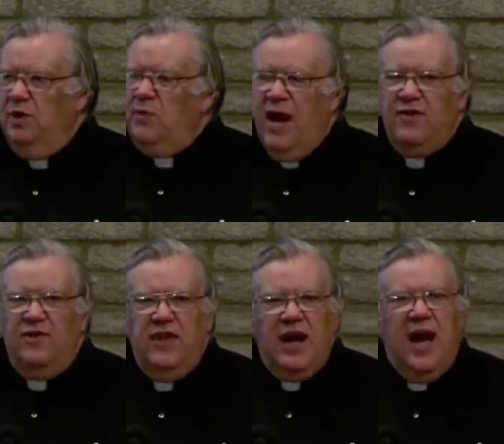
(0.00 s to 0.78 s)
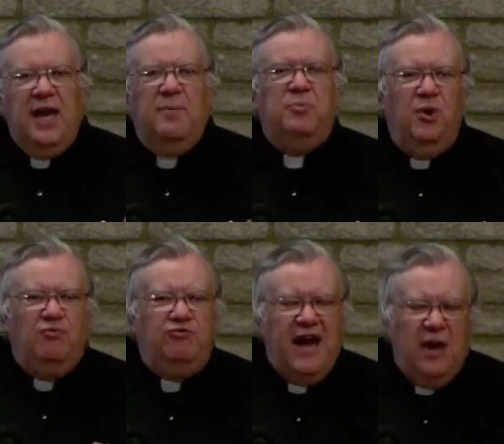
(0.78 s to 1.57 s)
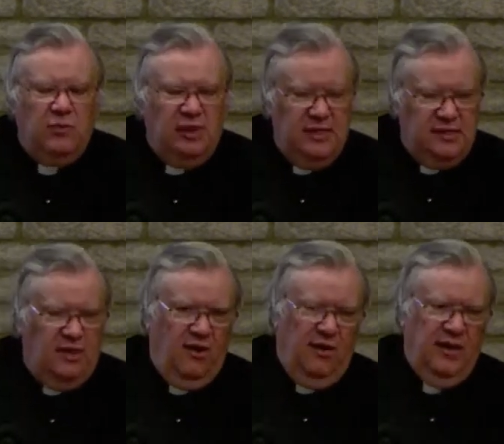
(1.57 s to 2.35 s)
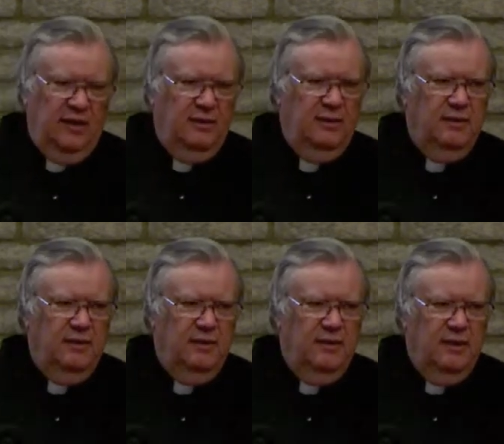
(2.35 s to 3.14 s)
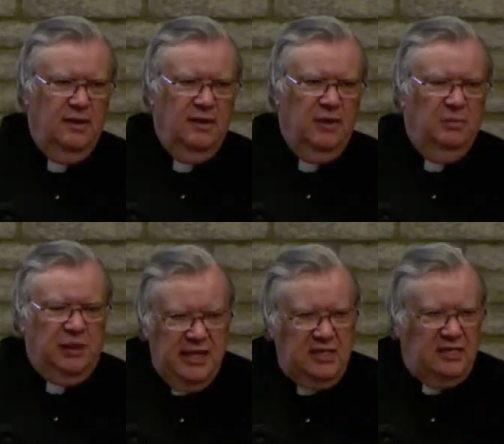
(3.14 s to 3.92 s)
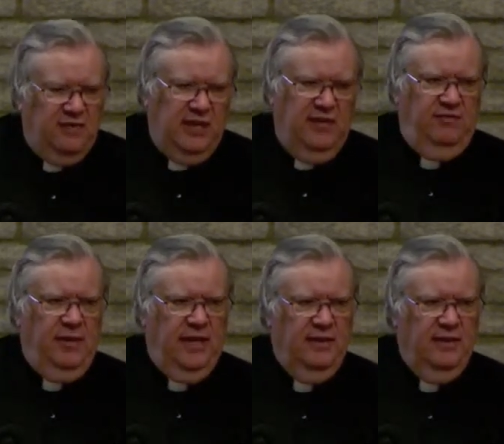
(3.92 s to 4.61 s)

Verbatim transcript: but rather that I am profoundly sorry. Please forgive me.